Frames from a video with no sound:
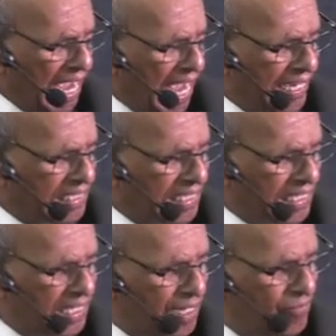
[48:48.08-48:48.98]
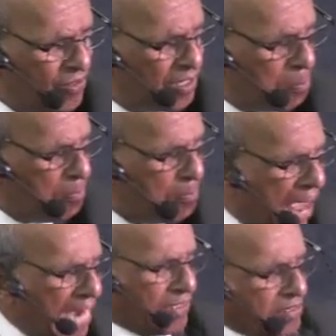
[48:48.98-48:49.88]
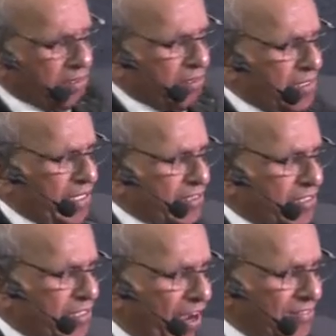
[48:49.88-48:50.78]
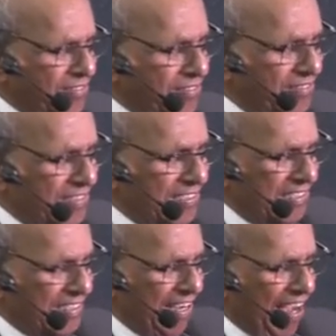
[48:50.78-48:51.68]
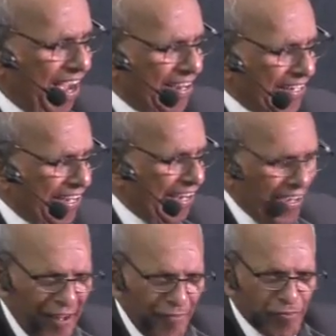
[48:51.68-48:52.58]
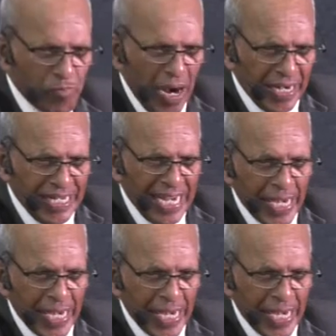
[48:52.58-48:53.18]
and give her back her son and enough money